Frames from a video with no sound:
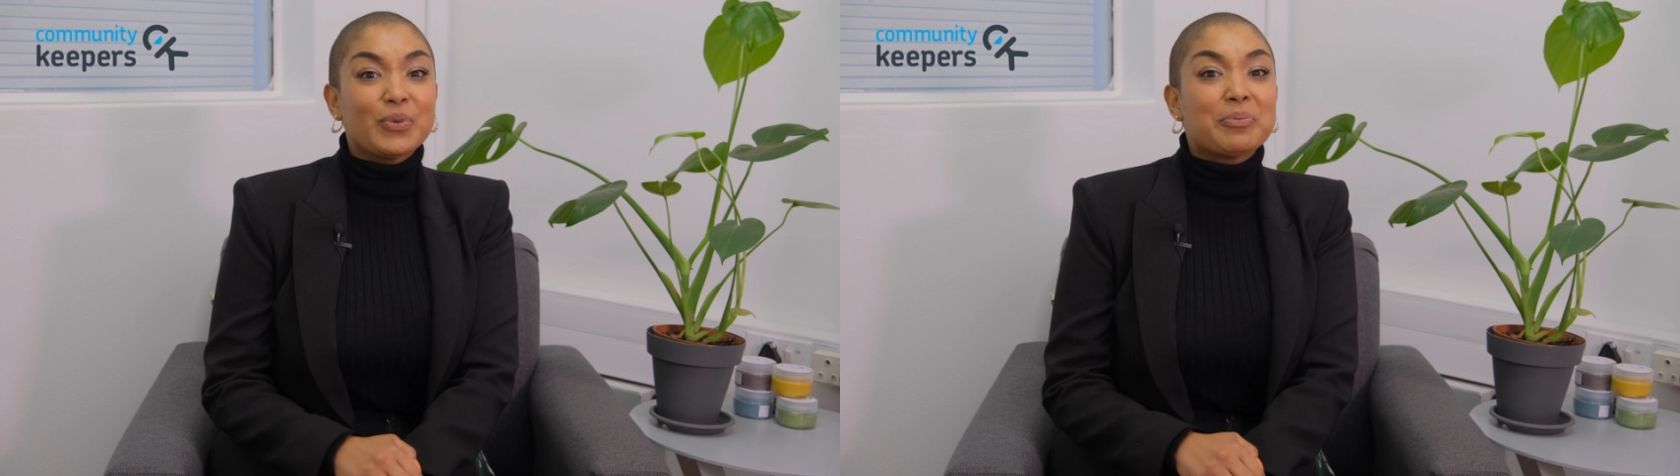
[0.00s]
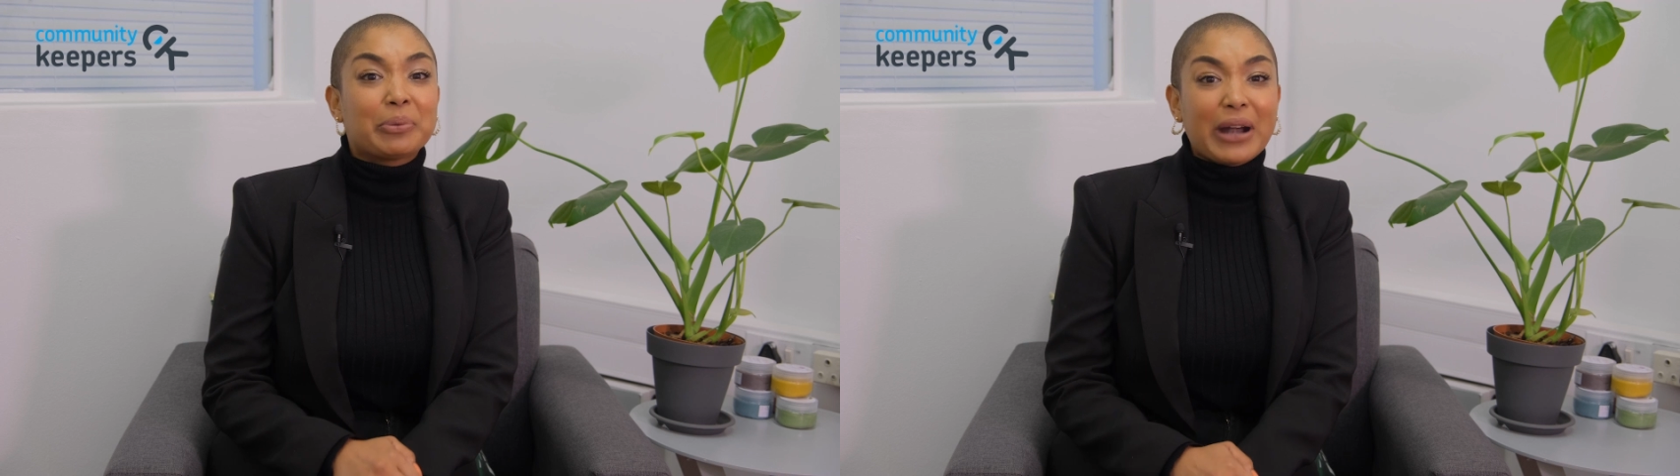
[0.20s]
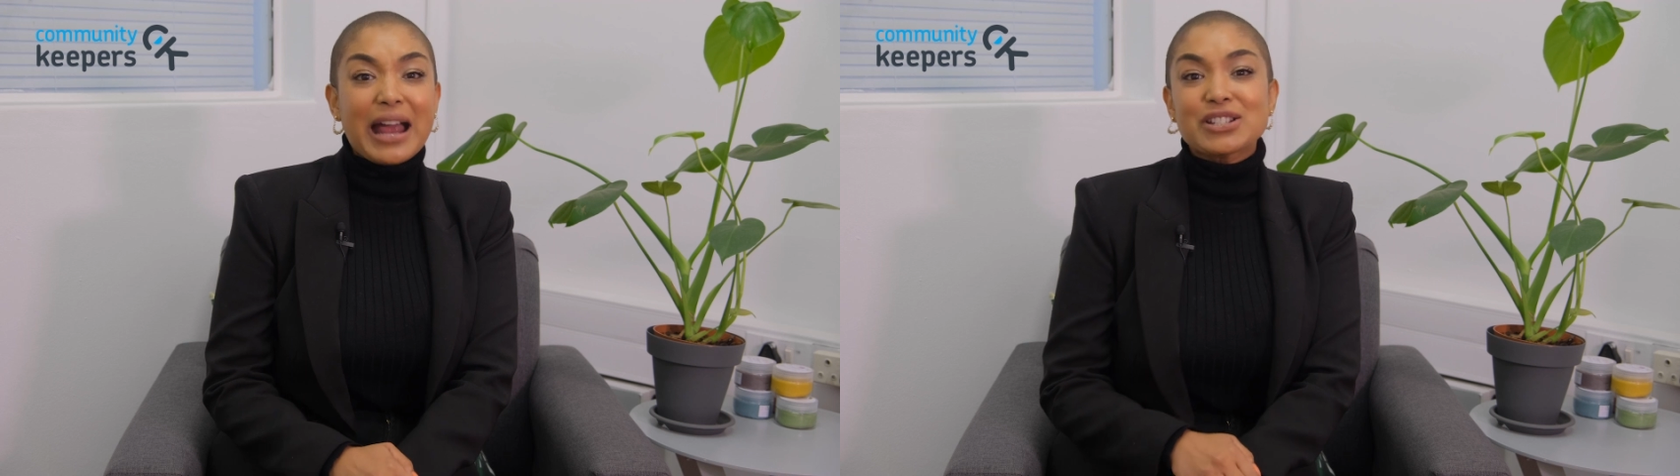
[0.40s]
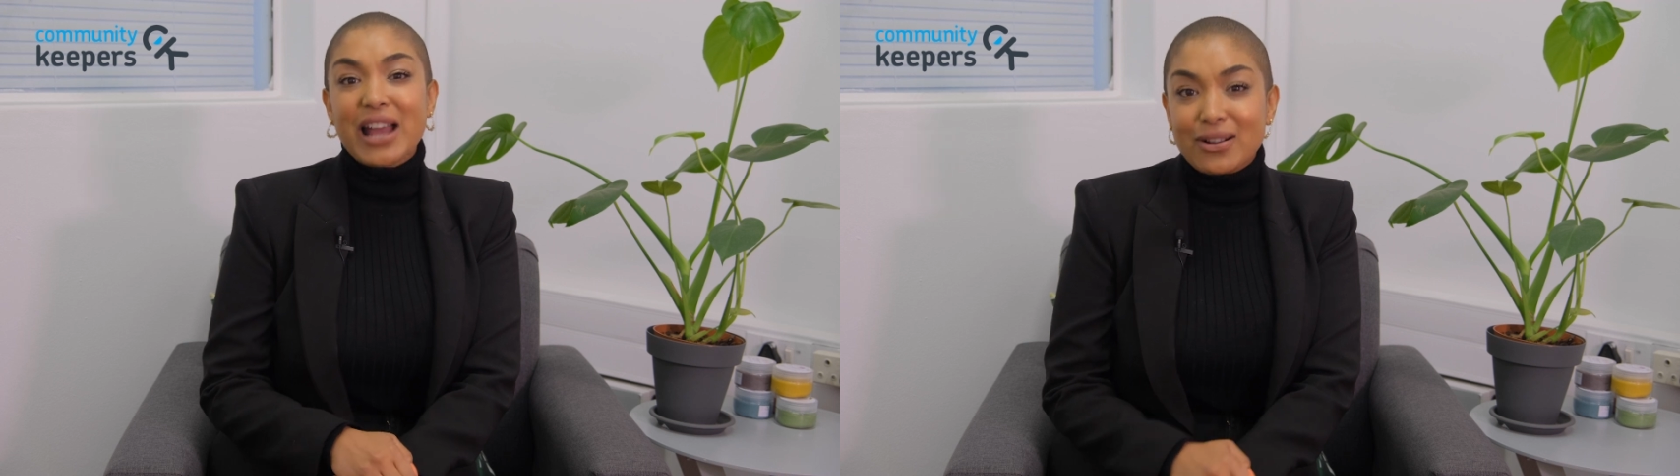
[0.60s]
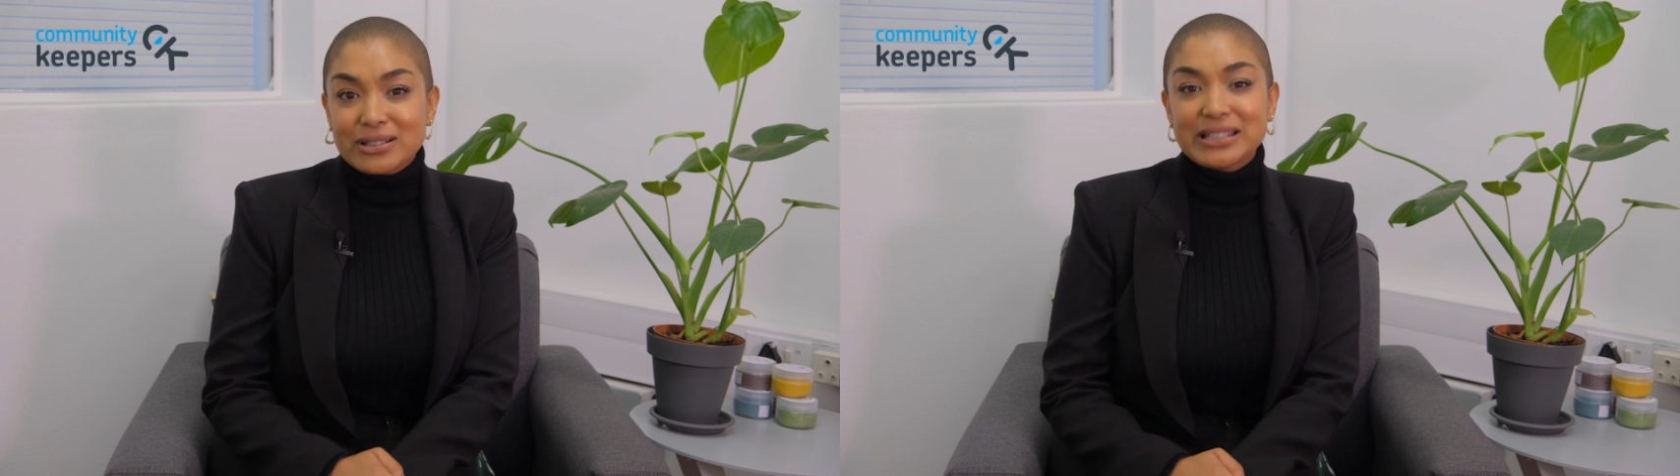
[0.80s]
we brush
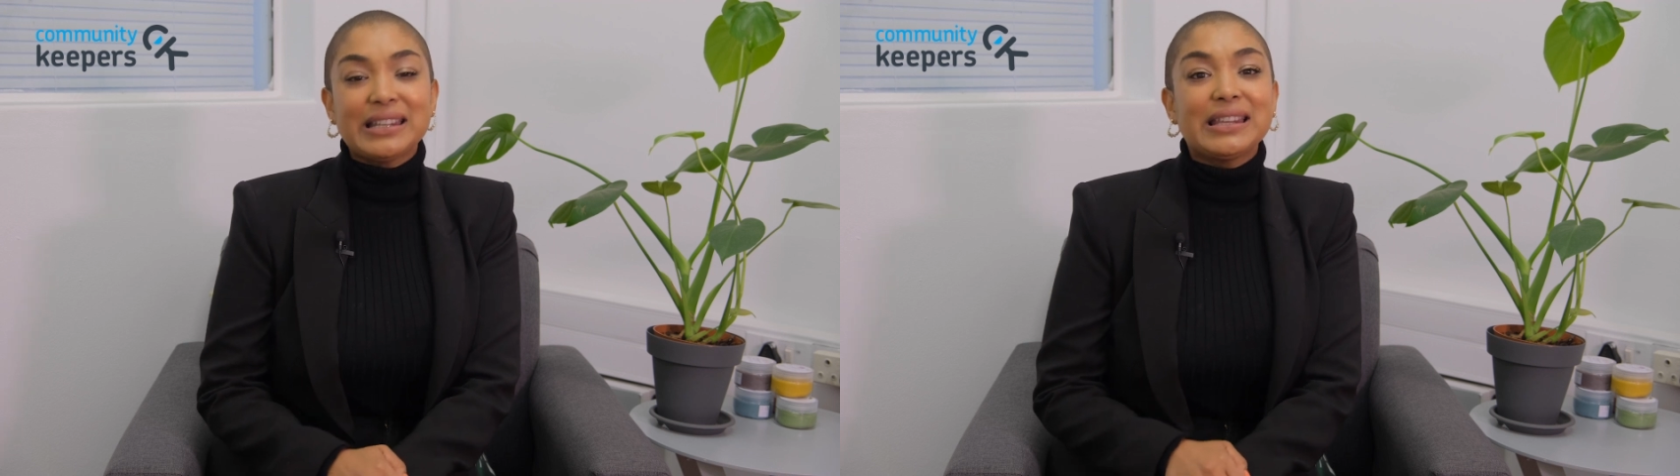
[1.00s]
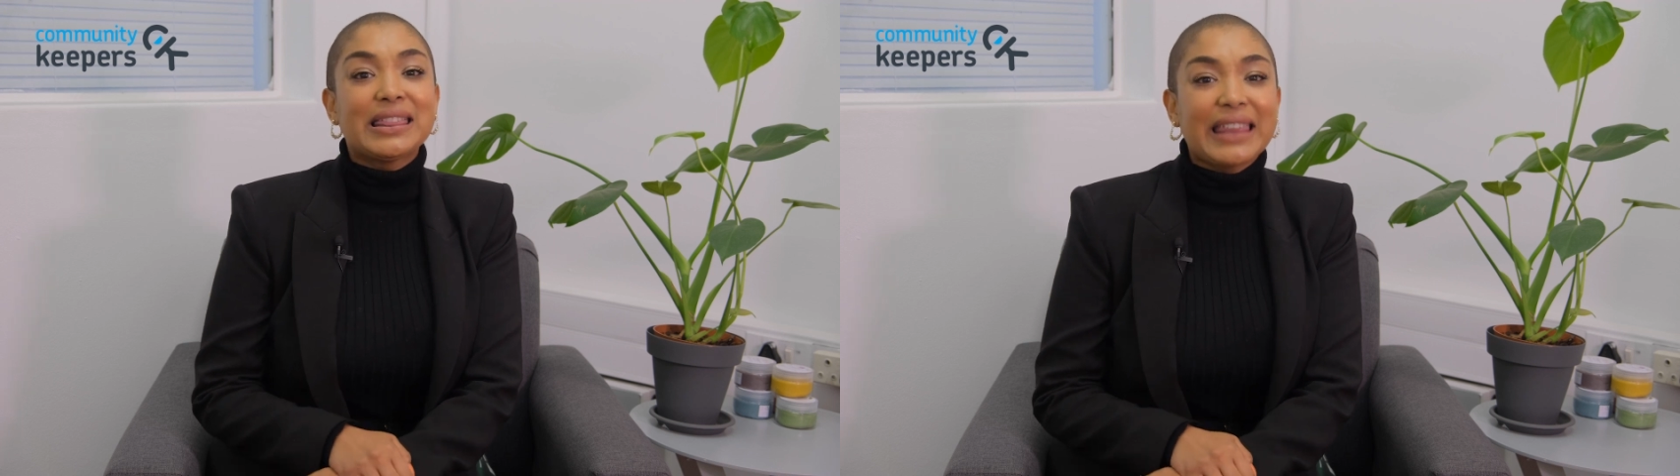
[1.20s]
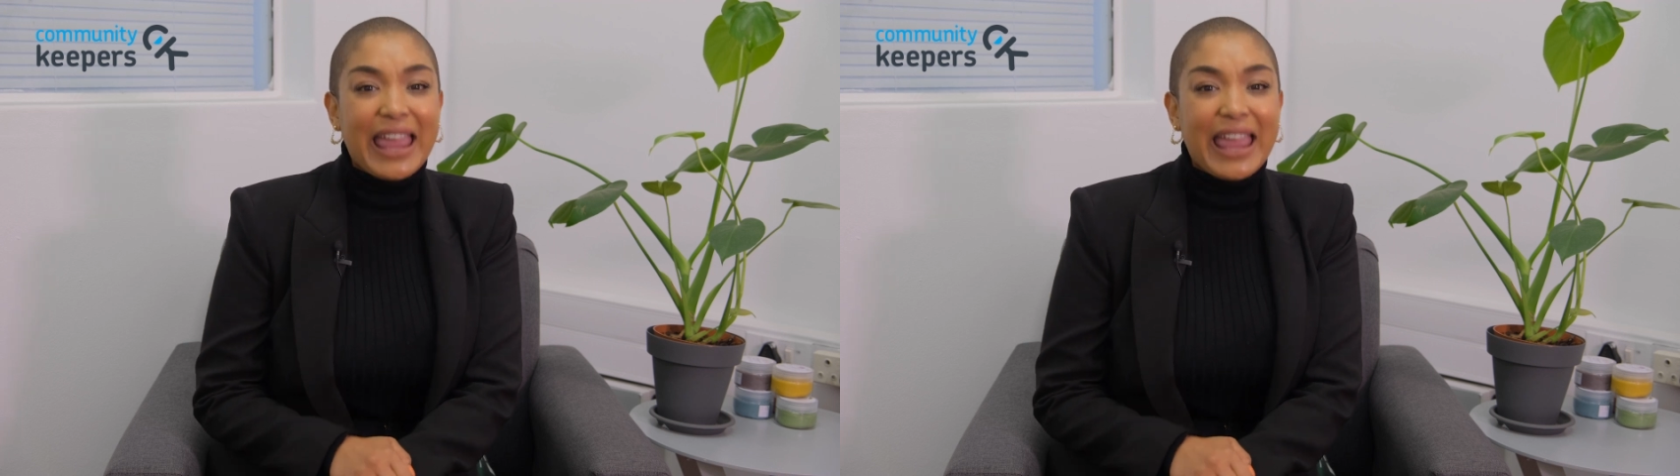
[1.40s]
our teeth